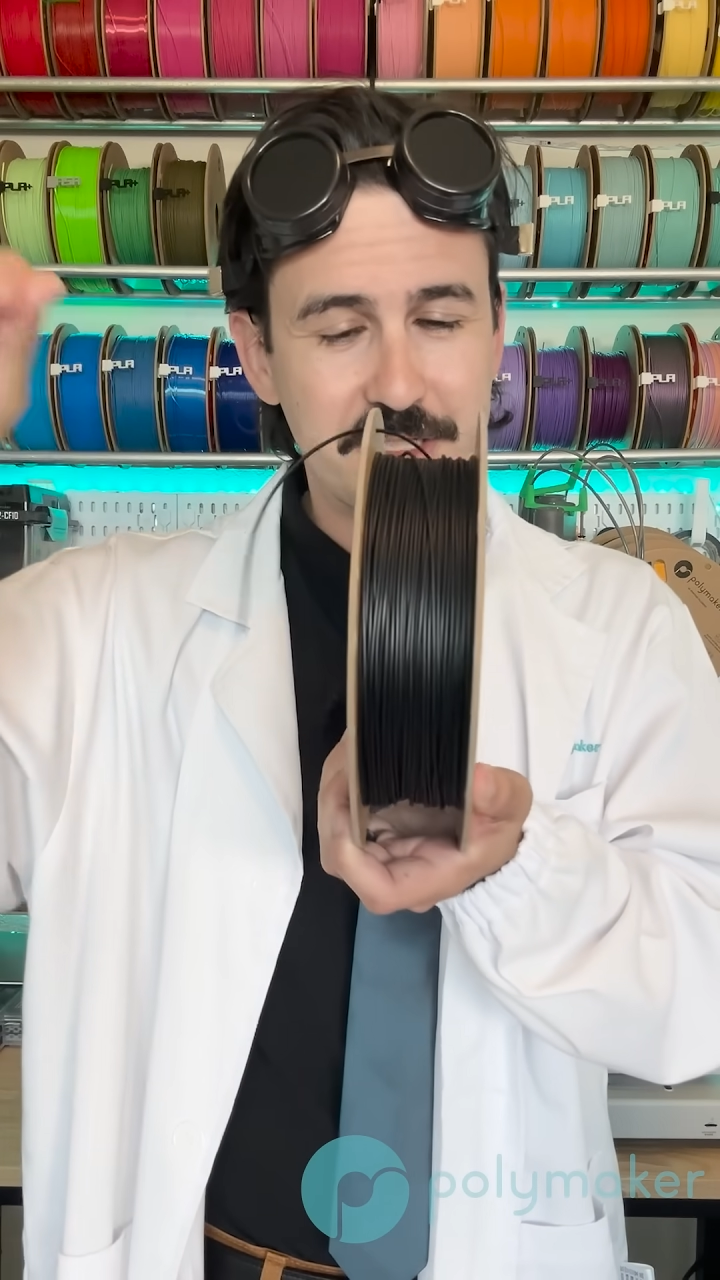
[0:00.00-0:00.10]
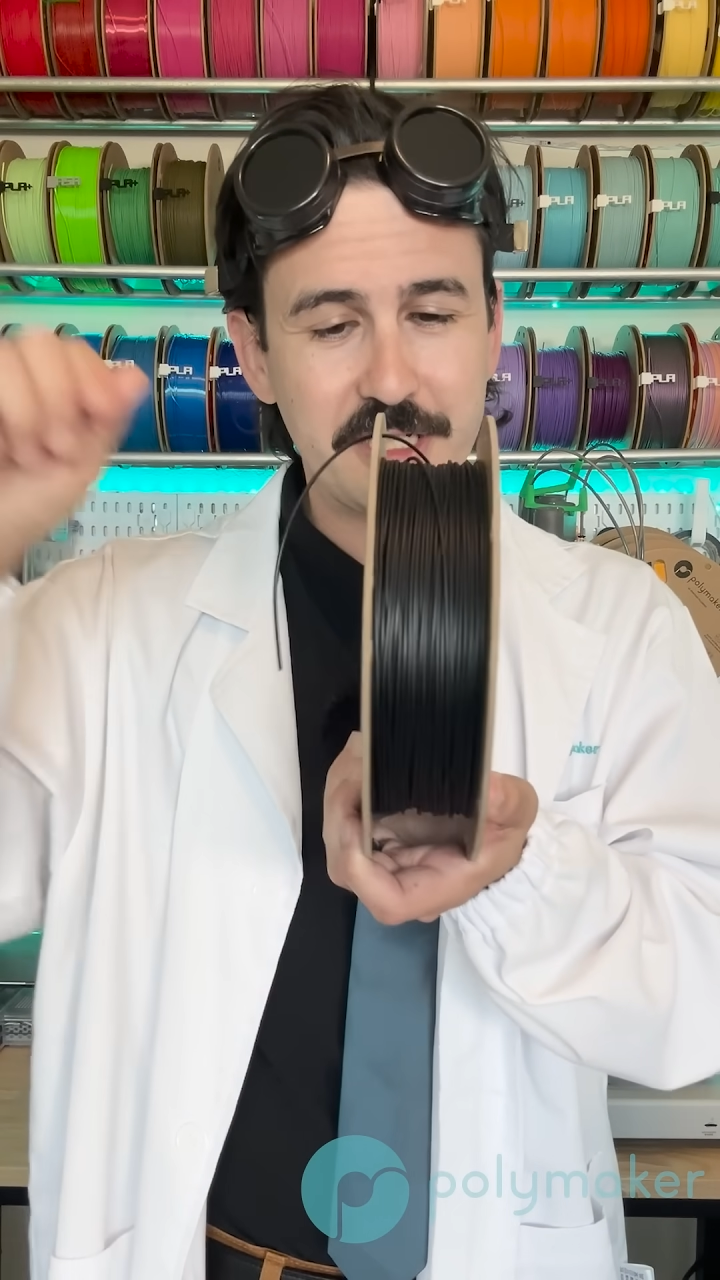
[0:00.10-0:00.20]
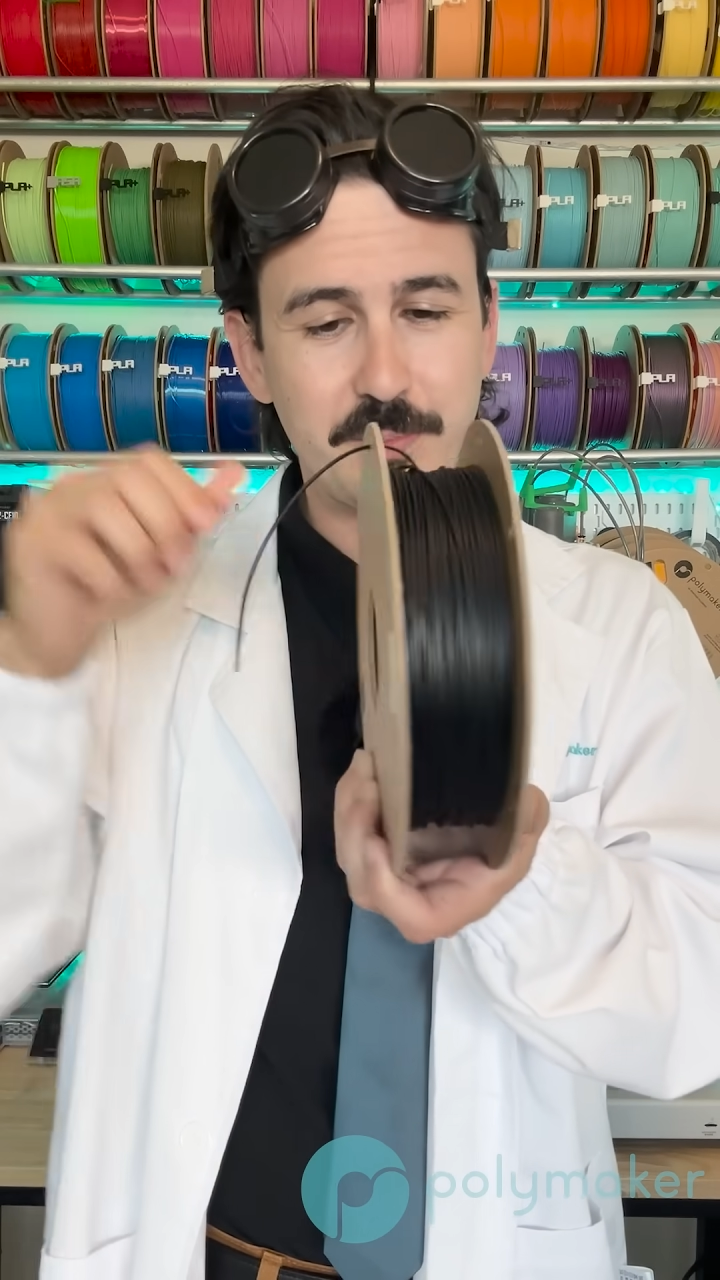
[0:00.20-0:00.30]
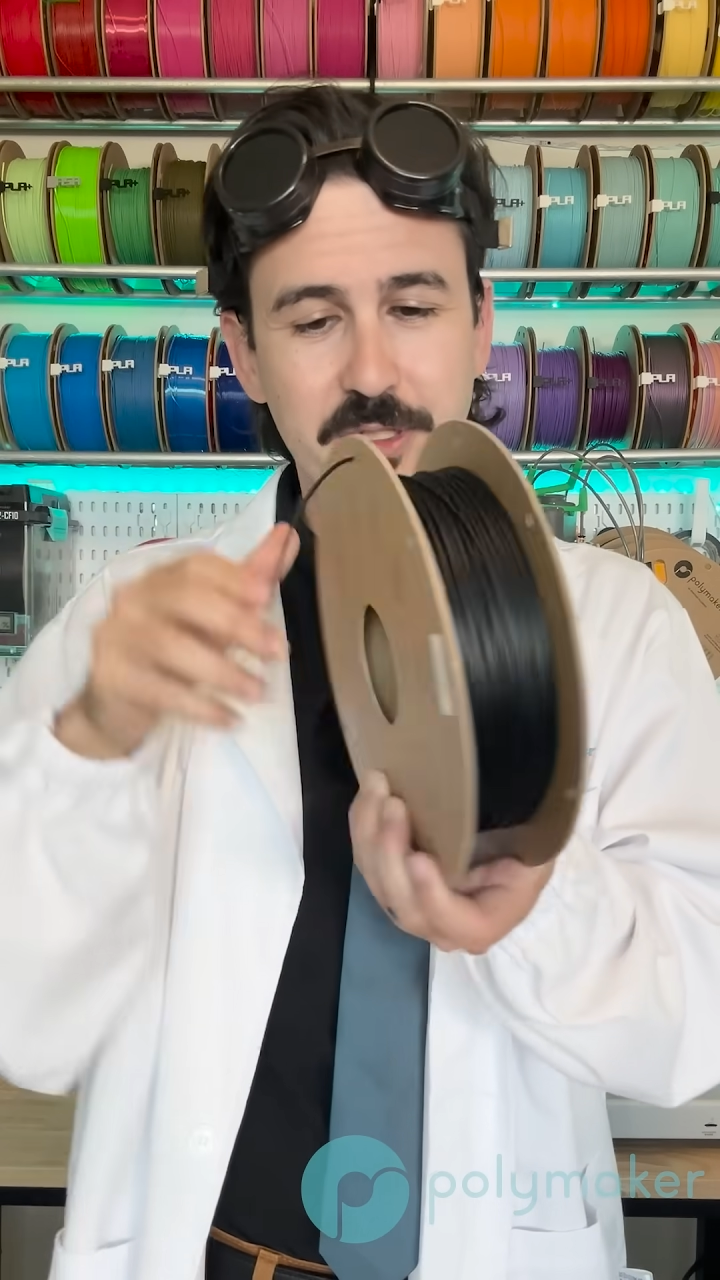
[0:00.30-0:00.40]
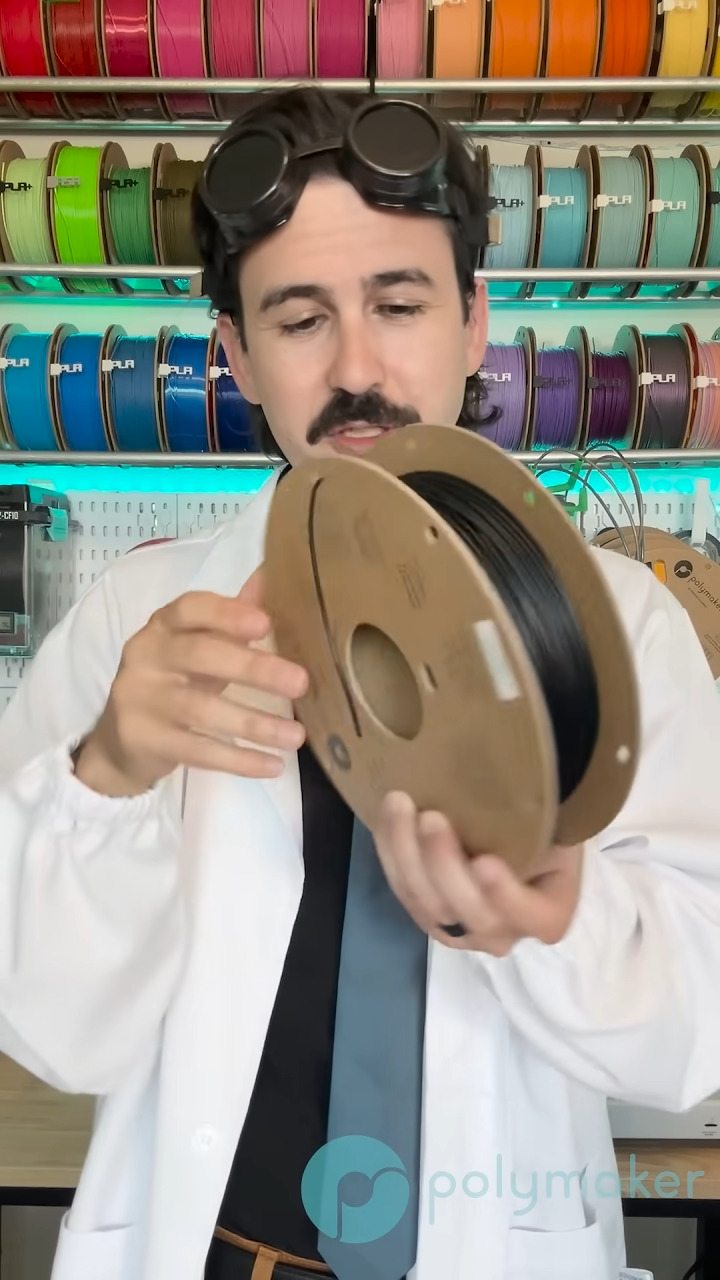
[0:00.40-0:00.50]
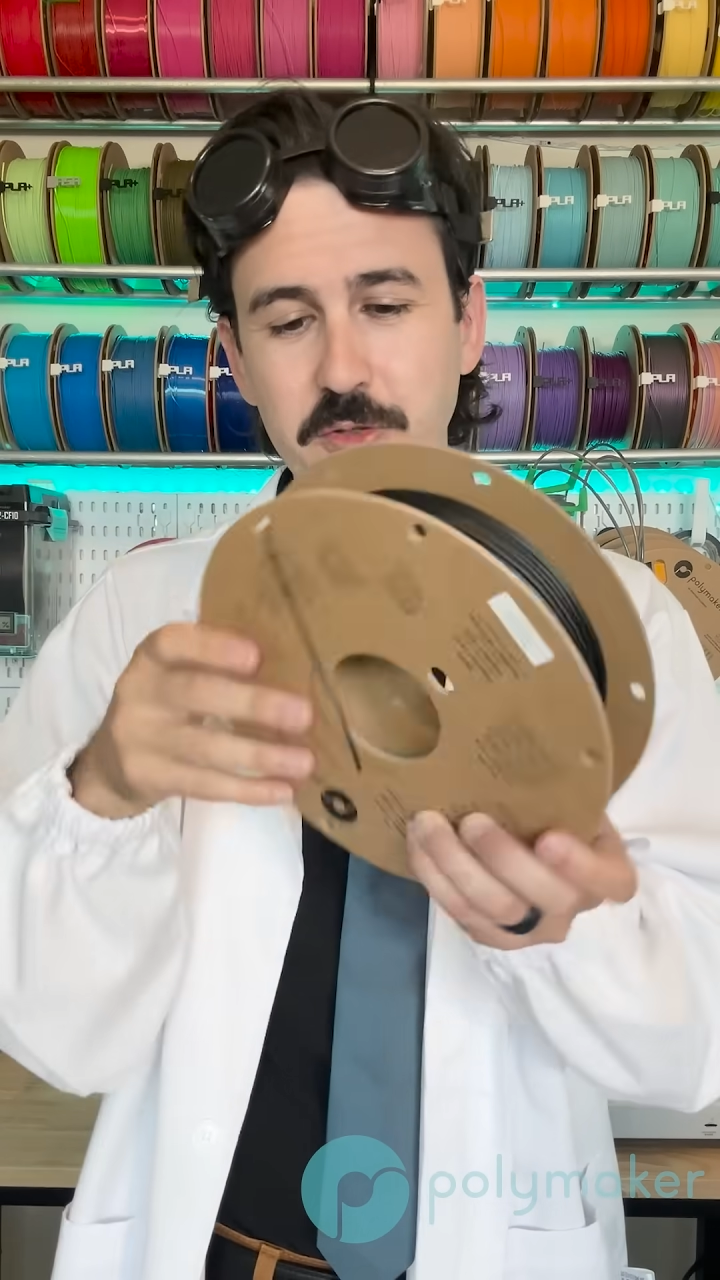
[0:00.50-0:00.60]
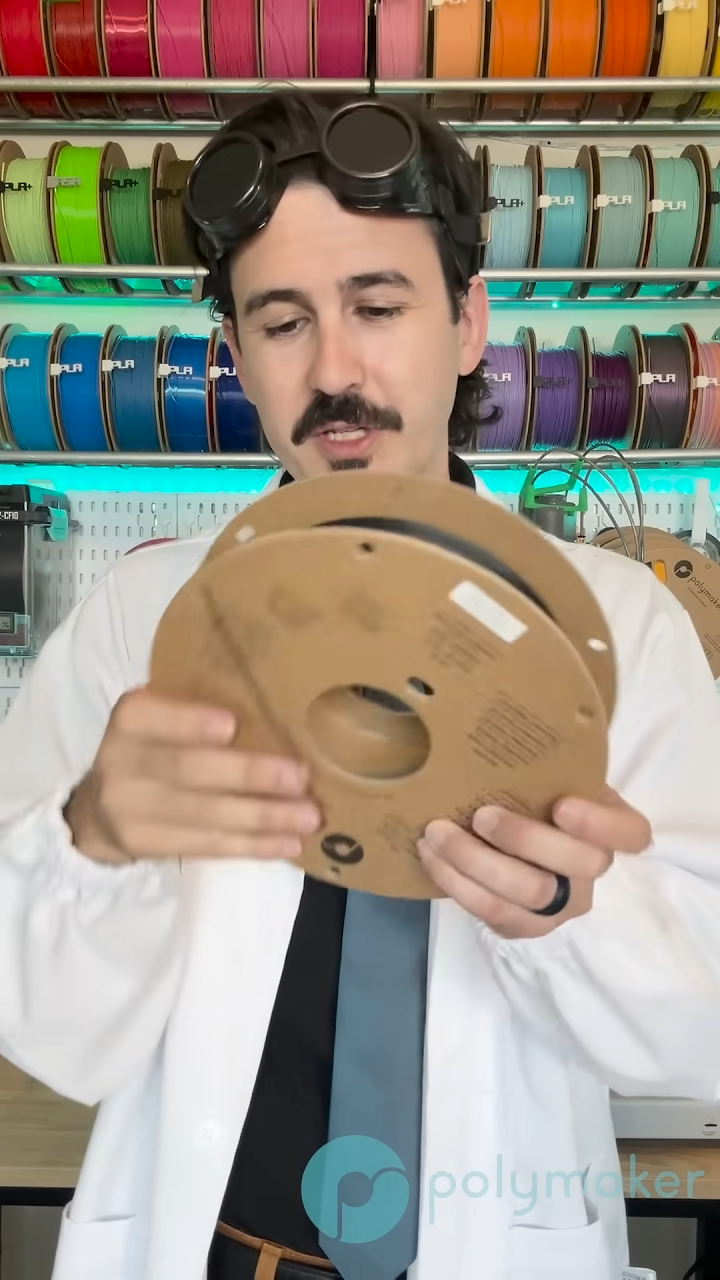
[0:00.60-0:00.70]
TPU